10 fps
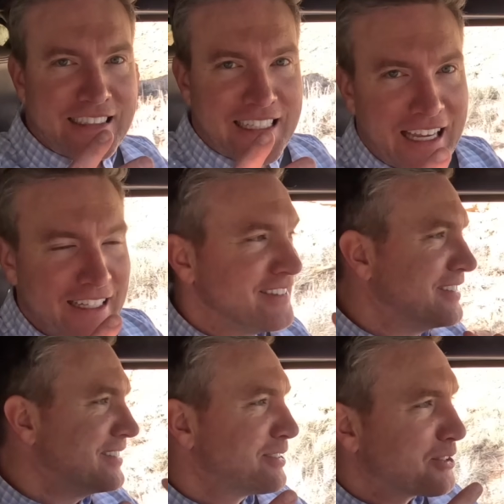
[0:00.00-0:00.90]
of tight
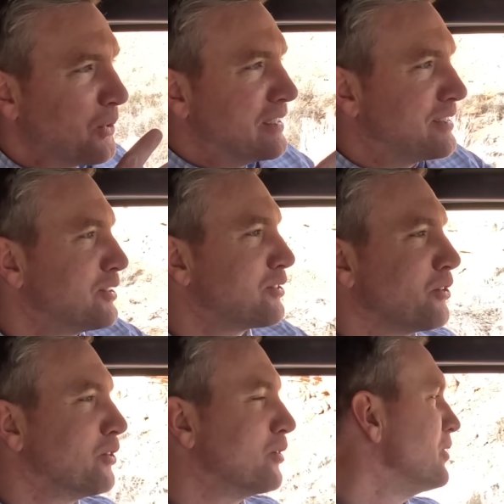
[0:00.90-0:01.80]
and squeeze this
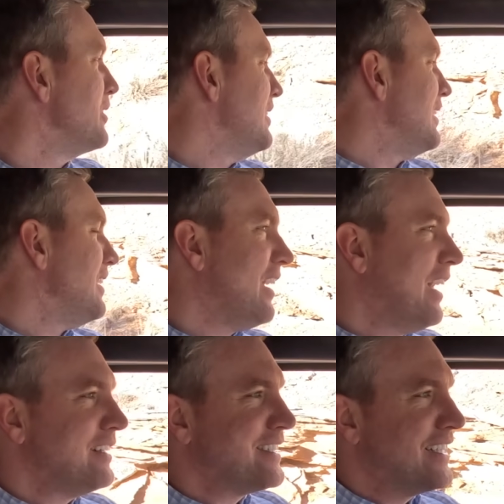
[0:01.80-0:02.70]
through.
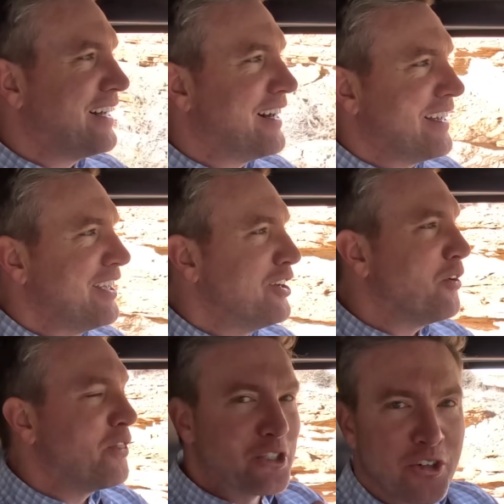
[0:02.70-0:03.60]
And, uh, you know,
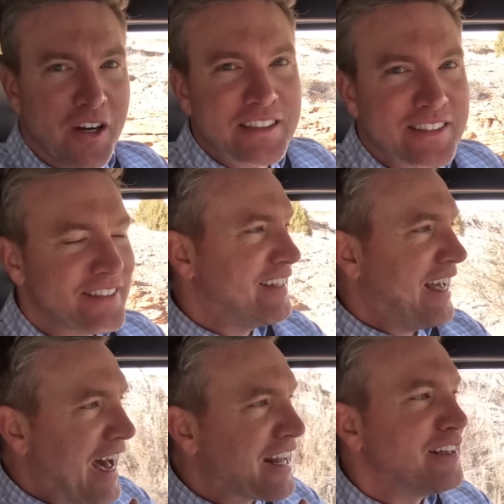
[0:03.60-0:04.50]
the trucks
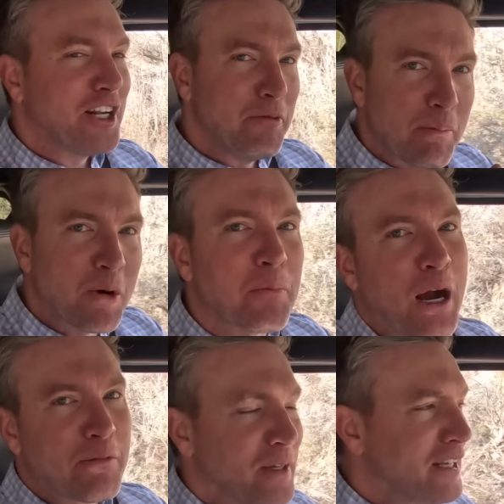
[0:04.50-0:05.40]
had a little bit more
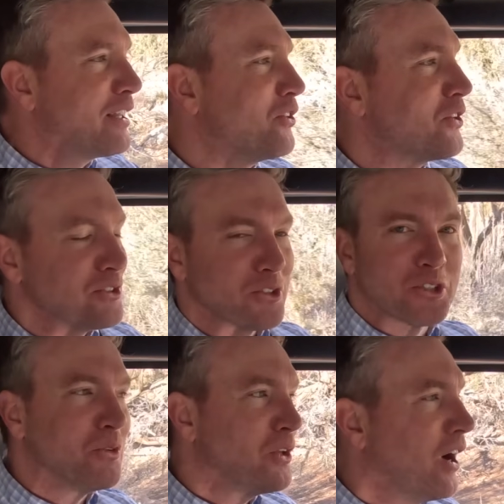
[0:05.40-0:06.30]
problem getting through because they're
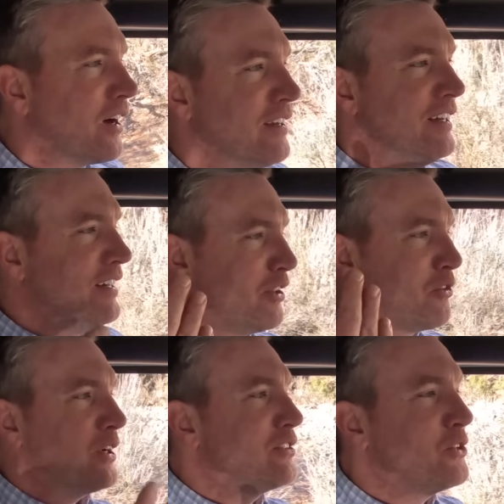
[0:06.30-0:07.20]
so long. The two
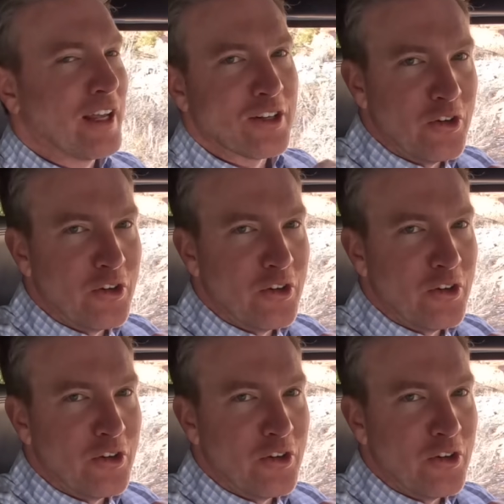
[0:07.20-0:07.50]
ninety-two had